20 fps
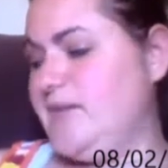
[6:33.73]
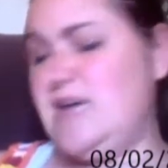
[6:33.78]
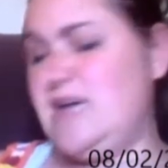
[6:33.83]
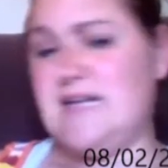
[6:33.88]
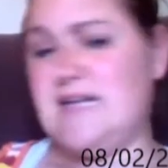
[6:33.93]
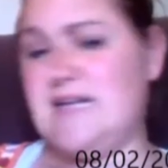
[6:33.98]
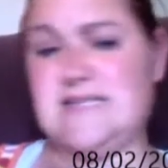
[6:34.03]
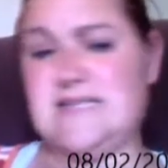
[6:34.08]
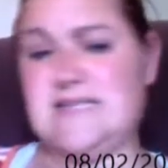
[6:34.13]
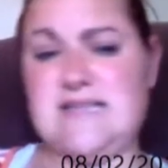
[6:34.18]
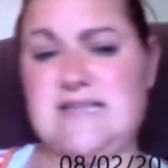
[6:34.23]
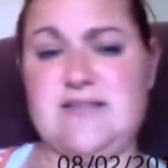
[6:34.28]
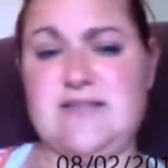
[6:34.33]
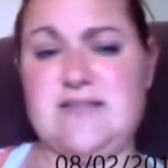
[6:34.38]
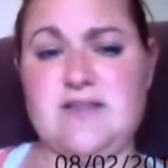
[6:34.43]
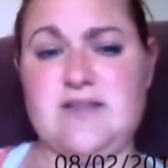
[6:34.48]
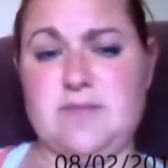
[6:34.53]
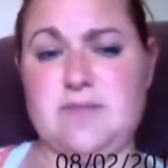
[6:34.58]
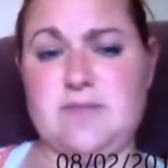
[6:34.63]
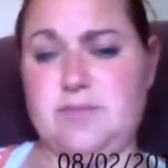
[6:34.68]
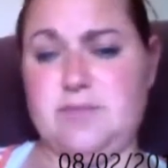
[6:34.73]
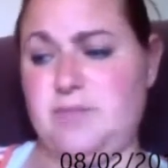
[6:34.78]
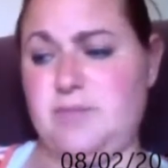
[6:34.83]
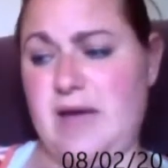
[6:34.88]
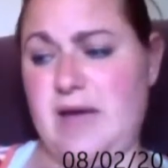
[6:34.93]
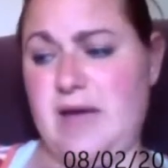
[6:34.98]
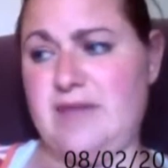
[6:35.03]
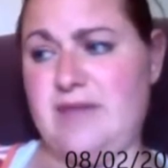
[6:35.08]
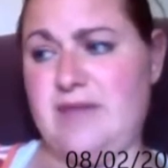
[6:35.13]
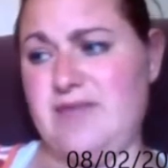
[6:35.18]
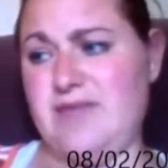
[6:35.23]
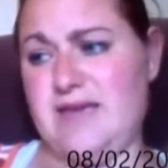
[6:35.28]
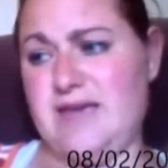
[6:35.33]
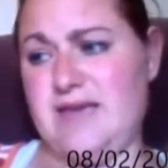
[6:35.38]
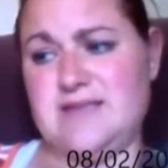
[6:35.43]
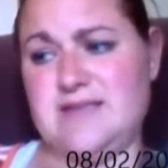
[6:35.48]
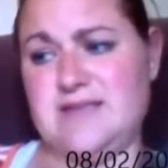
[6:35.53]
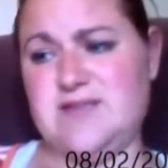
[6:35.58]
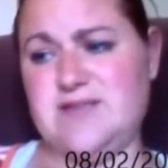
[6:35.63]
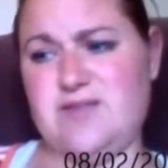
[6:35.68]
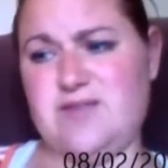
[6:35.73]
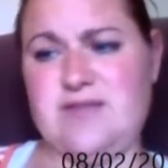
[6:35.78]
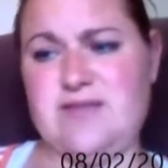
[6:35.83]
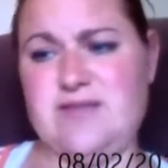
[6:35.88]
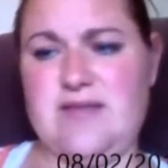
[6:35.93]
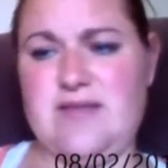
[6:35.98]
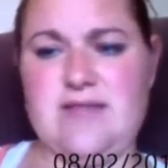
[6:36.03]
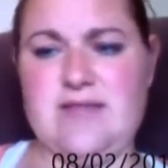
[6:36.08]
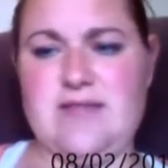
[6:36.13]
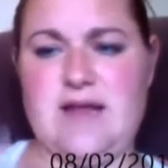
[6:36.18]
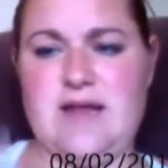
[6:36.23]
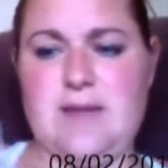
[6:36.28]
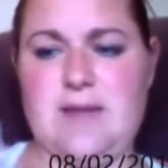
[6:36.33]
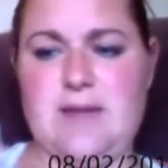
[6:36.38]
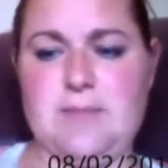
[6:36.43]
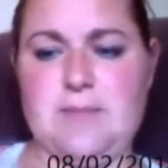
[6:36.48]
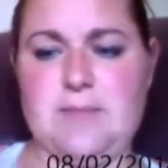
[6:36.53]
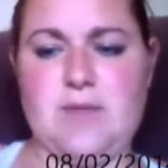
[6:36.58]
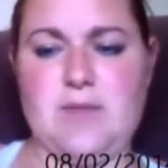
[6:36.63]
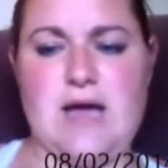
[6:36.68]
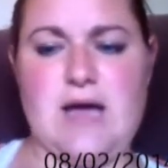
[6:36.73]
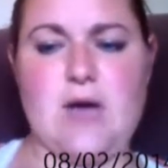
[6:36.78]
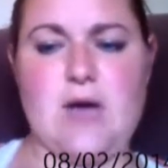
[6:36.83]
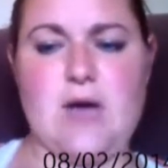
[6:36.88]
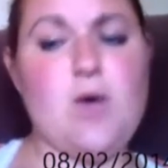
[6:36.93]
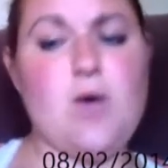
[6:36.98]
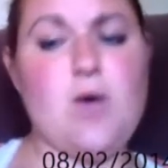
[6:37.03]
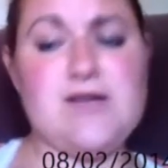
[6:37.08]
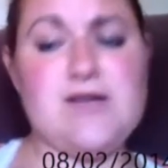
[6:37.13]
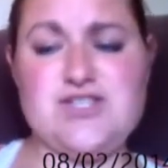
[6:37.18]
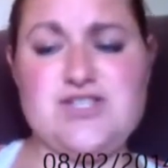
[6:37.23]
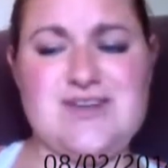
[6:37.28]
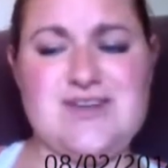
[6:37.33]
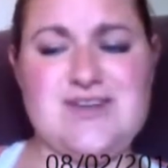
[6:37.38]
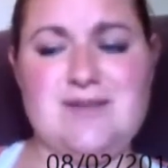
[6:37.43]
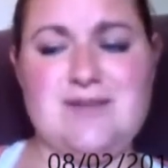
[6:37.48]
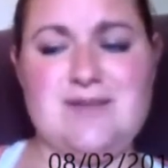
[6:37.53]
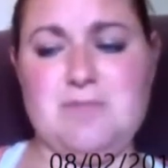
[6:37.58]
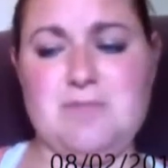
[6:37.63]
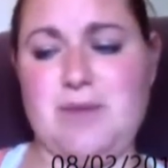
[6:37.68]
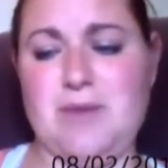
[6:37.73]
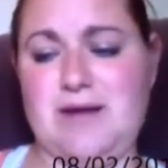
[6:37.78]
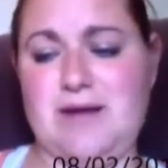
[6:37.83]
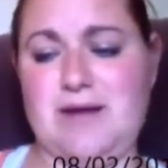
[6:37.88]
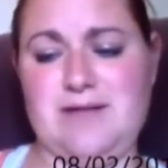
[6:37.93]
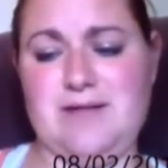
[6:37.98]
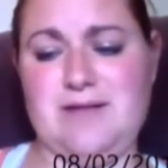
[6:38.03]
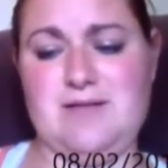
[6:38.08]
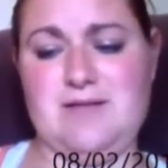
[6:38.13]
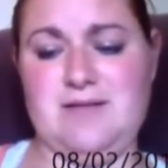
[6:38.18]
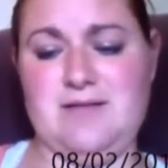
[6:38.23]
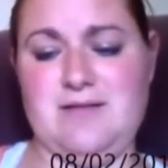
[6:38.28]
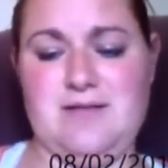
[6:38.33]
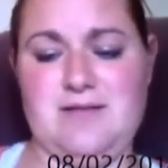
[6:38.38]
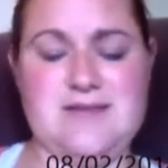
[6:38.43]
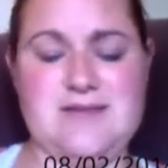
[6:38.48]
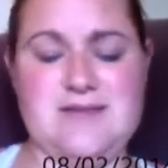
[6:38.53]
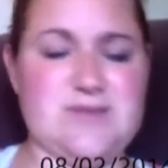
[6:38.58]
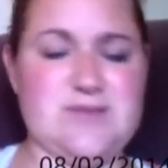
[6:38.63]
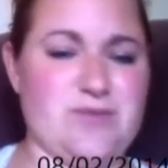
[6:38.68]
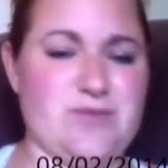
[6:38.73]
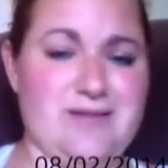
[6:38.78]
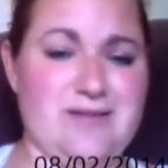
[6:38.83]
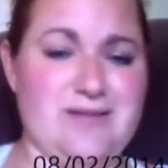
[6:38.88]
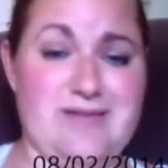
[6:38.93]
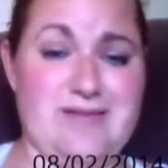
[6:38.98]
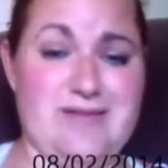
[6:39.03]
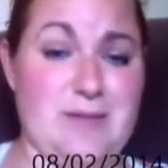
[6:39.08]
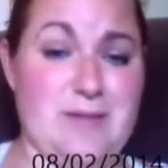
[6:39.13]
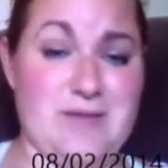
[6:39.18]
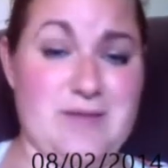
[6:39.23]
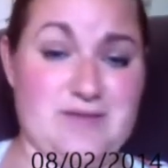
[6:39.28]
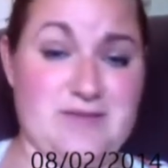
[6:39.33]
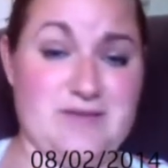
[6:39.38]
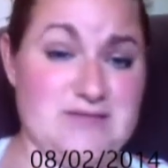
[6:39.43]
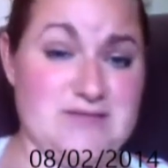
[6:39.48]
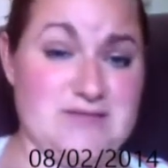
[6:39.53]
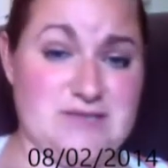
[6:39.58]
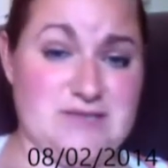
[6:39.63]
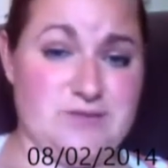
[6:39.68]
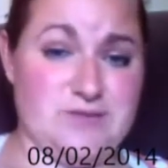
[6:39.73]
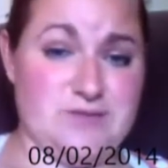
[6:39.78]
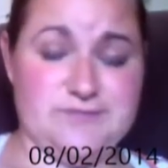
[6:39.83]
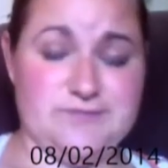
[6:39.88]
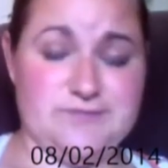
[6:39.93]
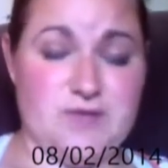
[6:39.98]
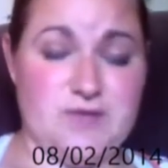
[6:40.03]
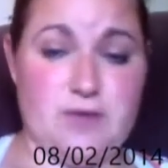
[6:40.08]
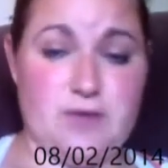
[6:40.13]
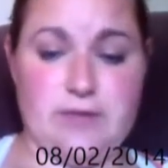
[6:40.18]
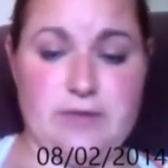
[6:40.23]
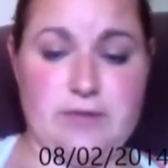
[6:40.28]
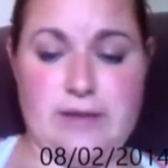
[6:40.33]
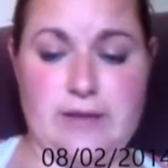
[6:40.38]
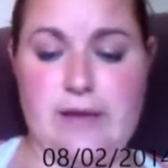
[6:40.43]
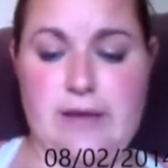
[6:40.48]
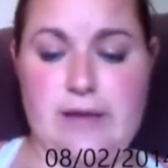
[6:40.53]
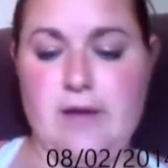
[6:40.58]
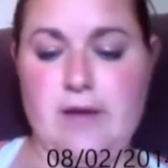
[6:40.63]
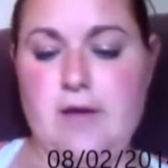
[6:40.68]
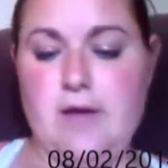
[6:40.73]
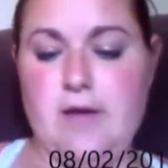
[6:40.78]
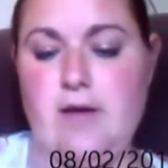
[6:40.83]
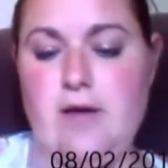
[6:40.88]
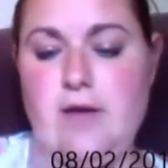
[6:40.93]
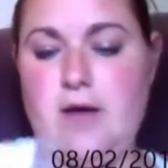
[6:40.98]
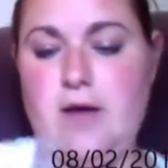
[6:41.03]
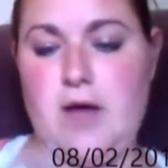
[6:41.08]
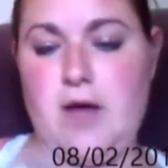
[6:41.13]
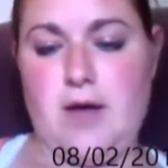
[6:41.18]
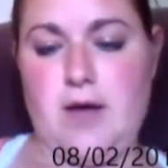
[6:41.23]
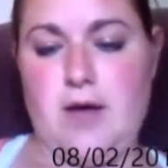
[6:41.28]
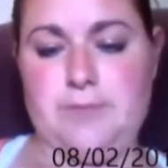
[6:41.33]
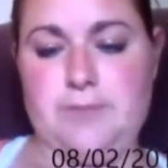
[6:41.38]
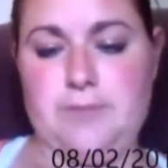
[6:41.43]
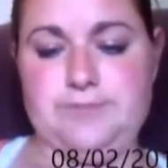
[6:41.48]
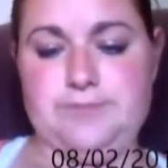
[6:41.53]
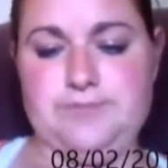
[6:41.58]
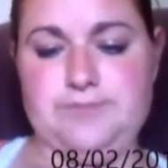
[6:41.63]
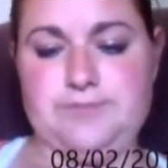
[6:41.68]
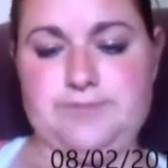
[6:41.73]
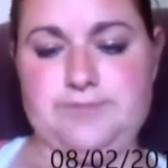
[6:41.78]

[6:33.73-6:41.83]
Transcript: like I said, the bag thing is the only thing that I'm I question, but is it really that big of a deal? Not really. Um,